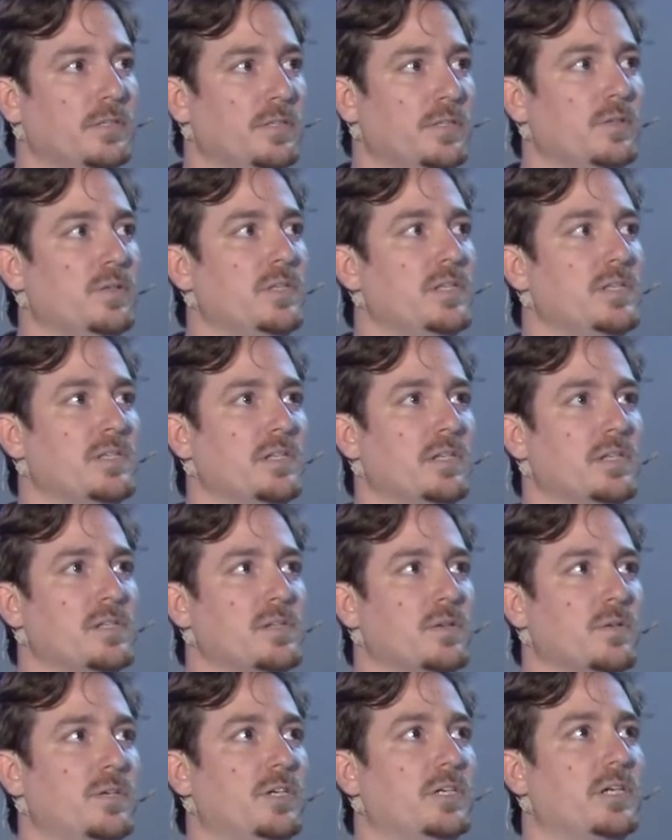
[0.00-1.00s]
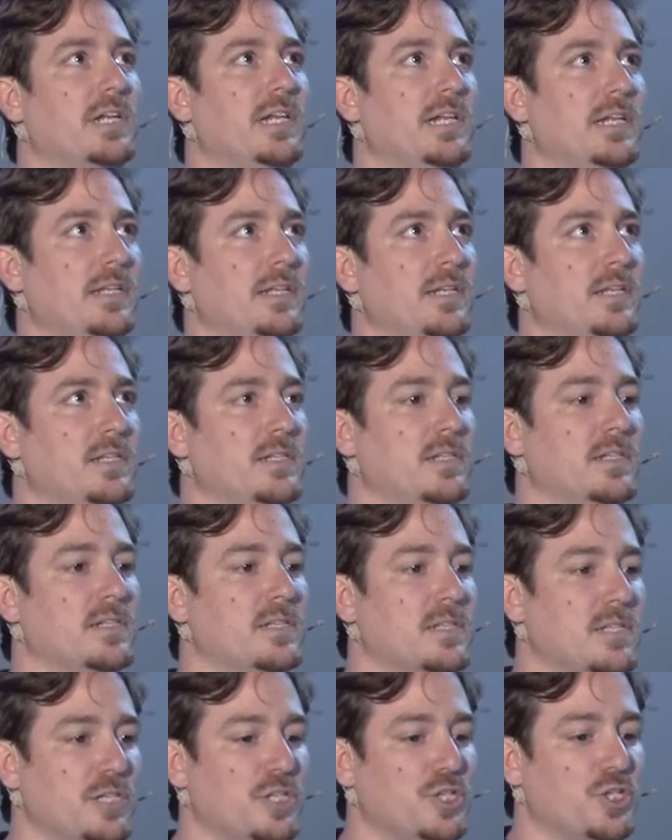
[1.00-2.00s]
new instance or clean
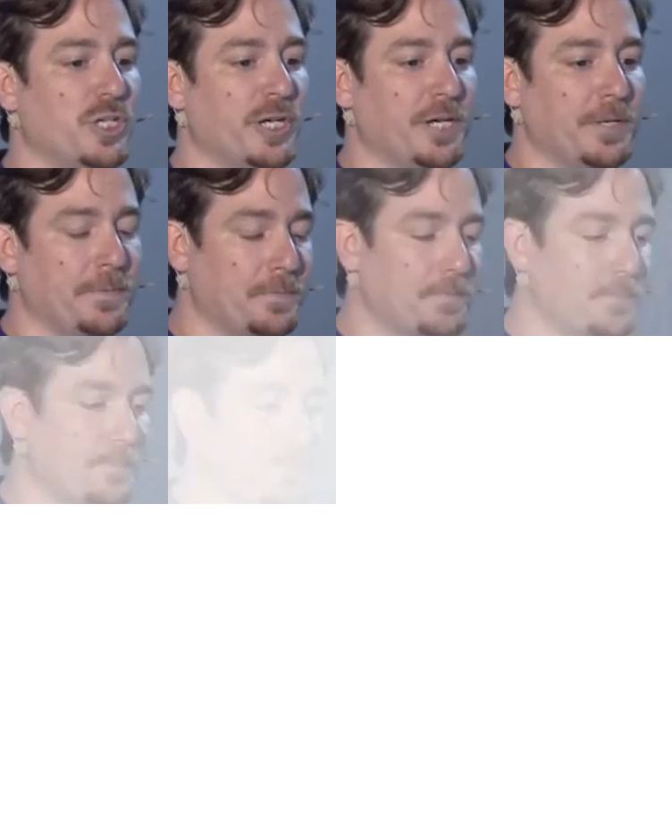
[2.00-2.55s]
instance each time.